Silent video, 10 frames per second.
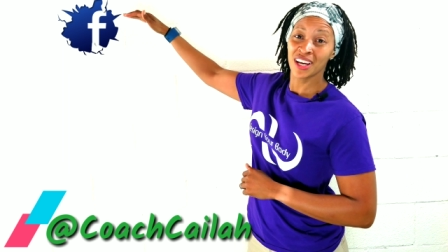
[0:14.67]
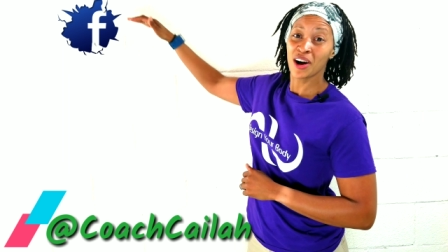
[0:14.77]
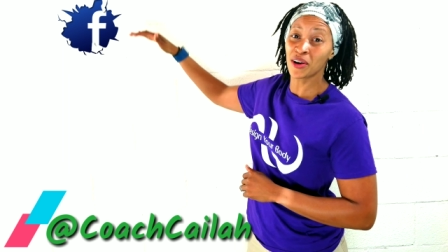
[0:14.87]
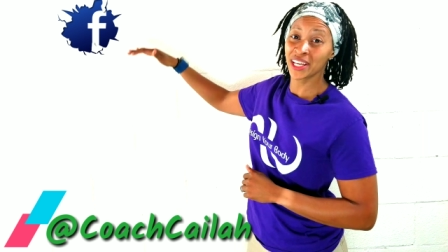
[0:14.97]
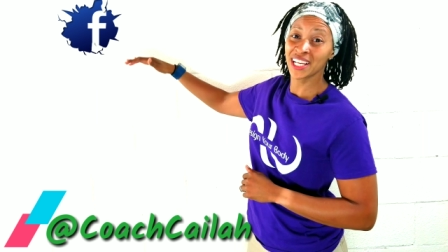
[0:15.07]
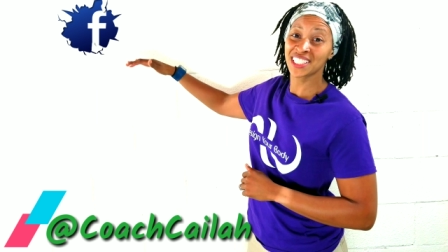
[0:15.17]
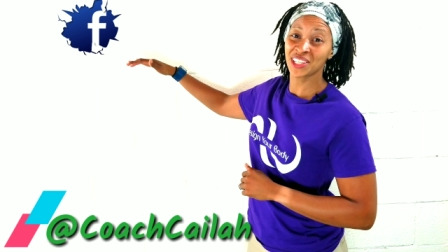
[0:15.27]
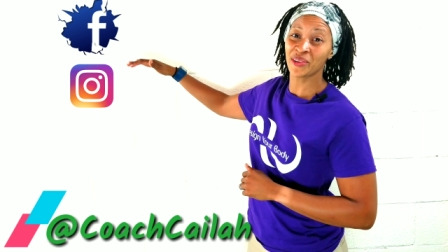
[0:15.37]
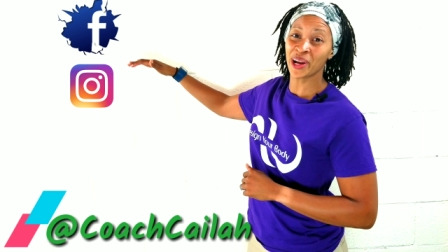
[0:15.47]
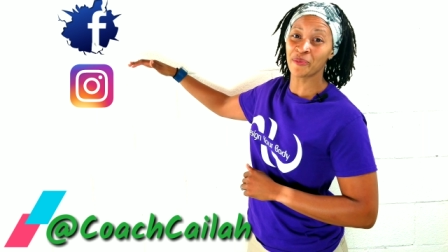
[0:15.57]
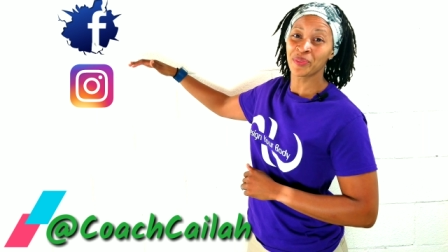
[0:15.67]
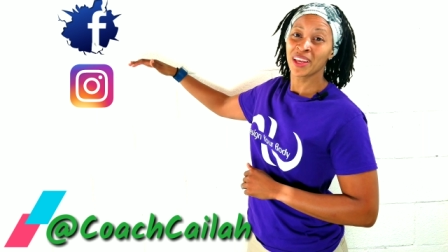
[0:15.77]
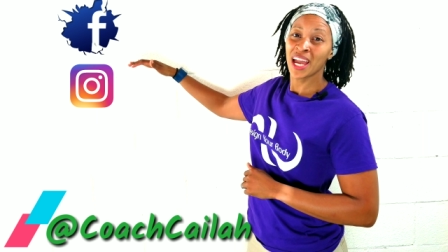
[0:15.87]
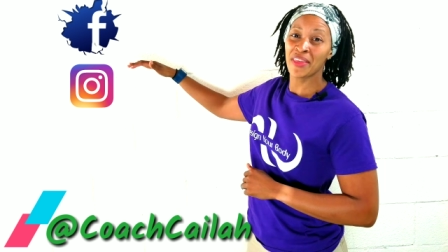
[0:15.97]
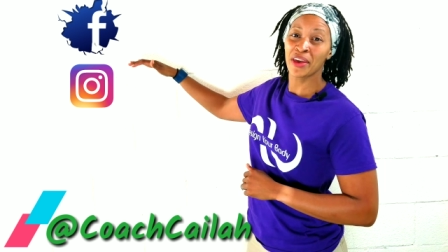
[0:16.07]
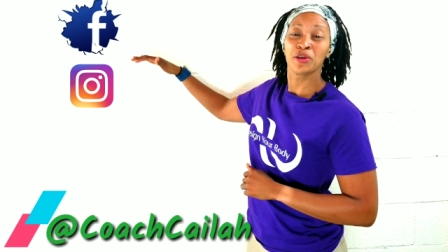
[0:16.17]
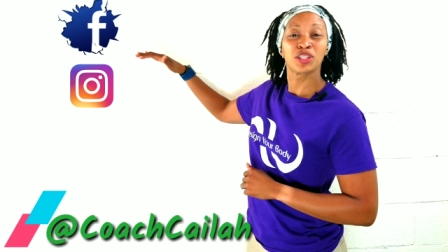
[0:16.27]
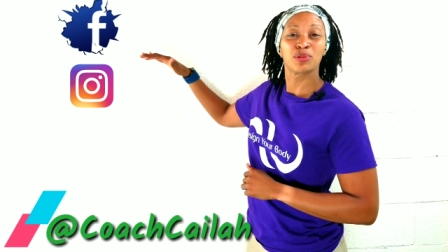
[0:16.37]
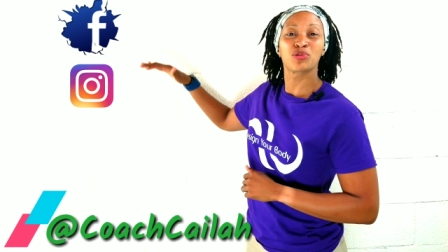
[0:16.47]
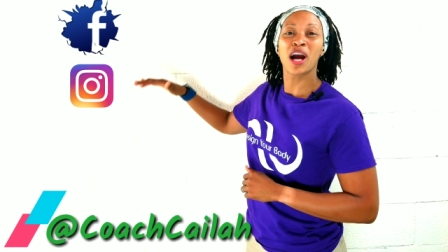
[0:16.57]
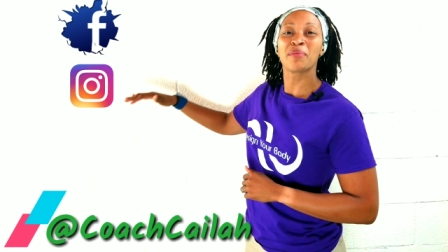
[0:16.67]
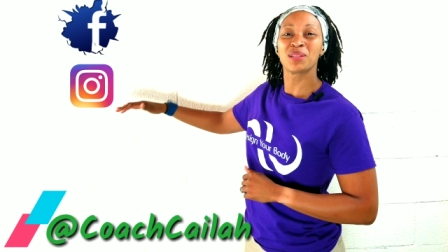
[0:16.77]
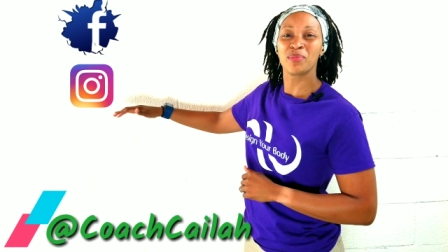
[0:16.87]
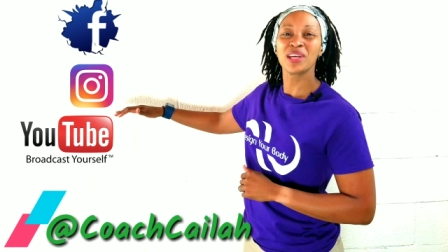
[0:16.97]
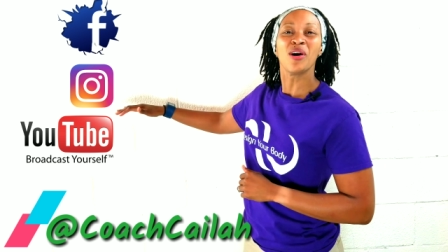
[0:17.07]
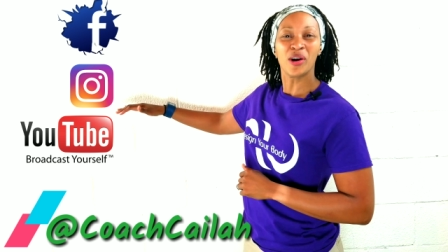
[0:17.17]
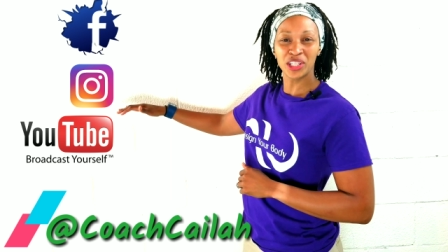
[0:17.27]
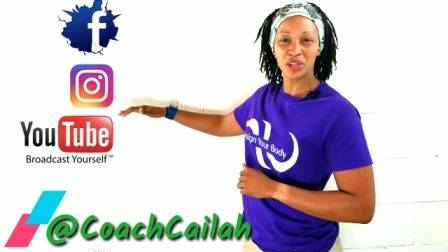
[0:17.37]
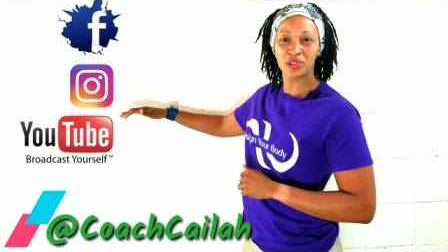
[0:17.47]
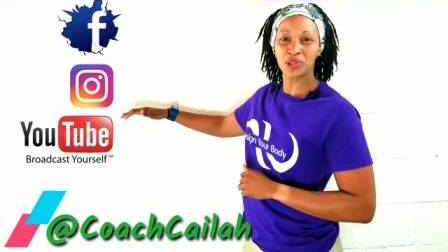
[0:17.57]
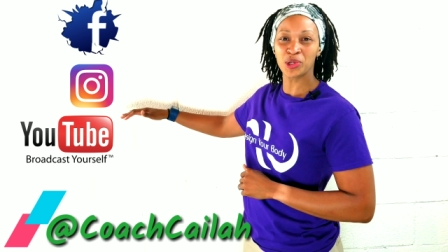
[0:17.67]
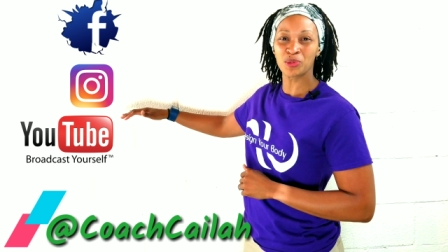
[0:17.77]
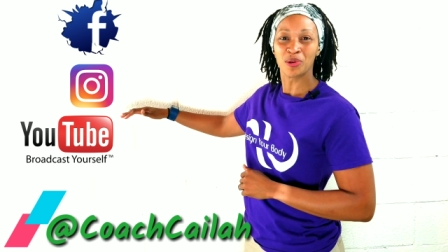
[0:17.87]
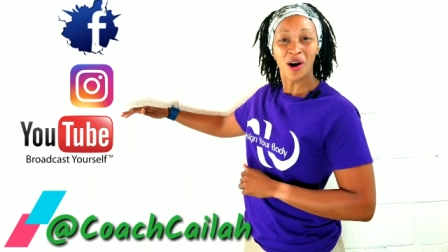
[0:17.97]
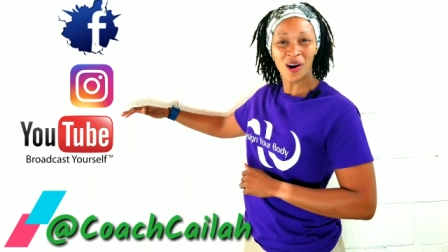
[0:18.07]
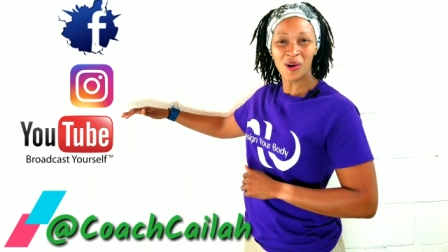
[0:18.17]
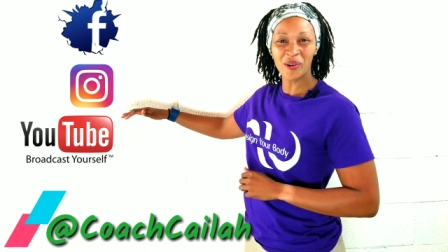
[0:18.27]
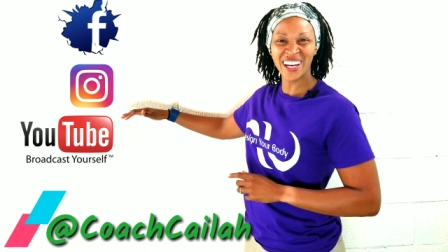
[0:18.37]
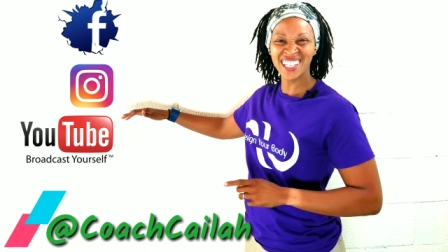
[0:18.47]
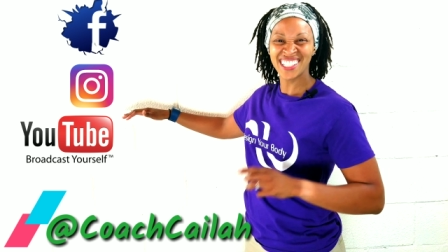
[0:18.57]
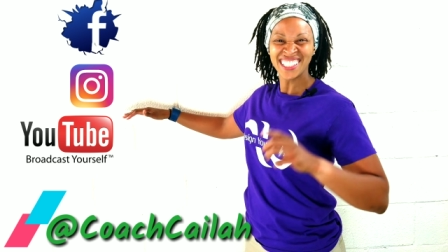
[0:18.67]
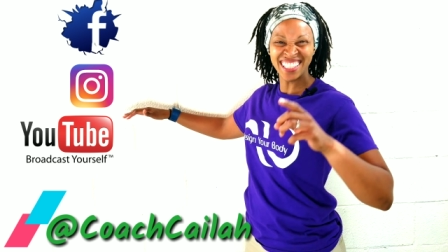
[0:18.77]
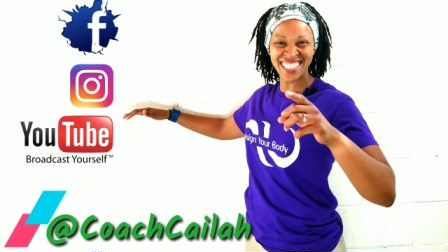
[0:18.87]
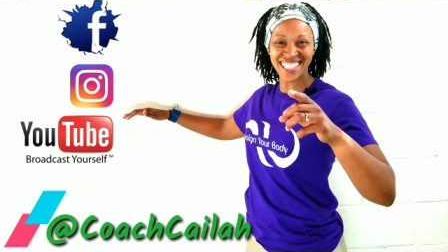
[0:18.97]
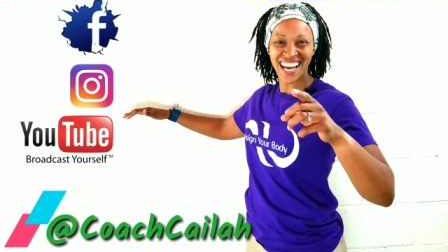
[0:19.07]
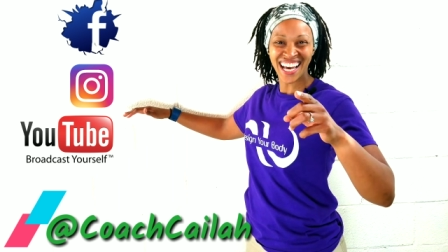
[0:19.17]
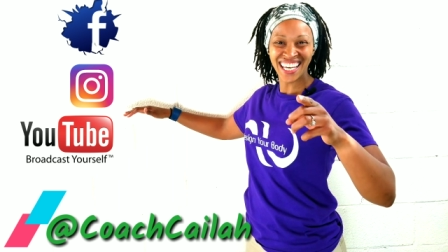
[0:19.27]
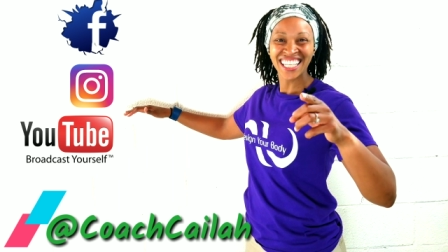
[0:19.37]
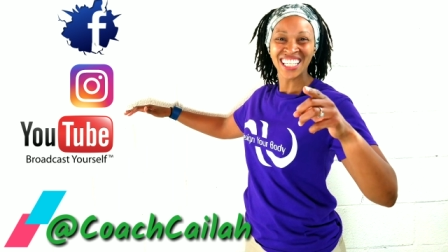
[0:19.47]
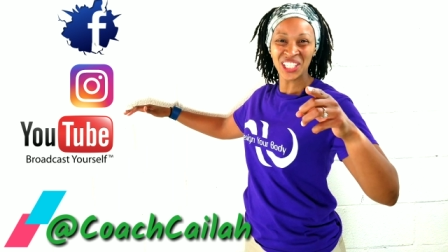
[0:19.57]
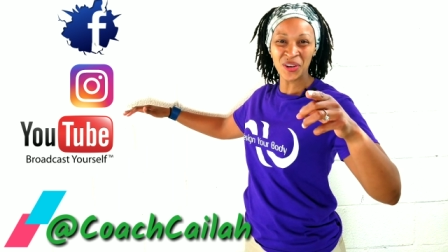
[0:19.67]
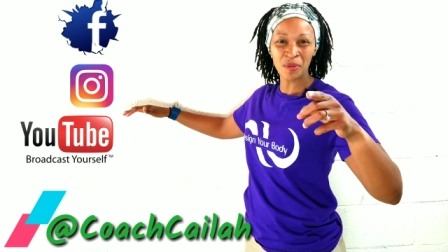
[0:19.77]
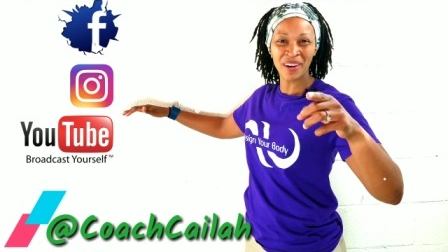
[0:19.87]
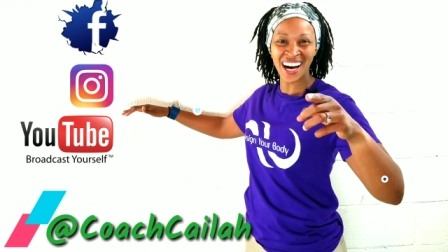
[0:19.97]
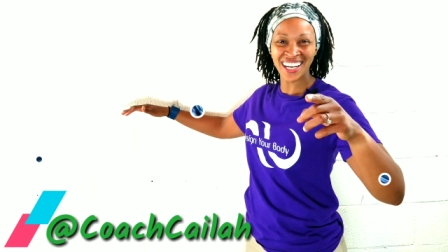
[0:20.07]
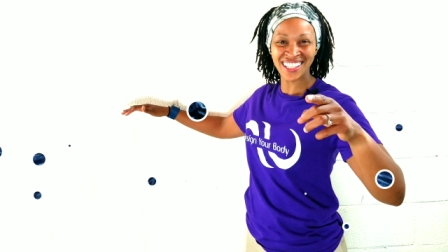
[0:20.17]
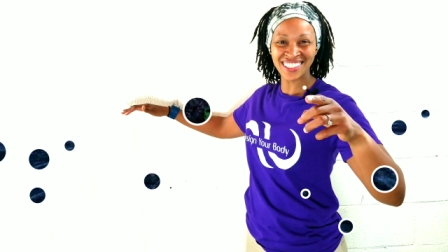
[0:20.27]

on Instagram, and that you subscribe to me on YouTube. Always design your body.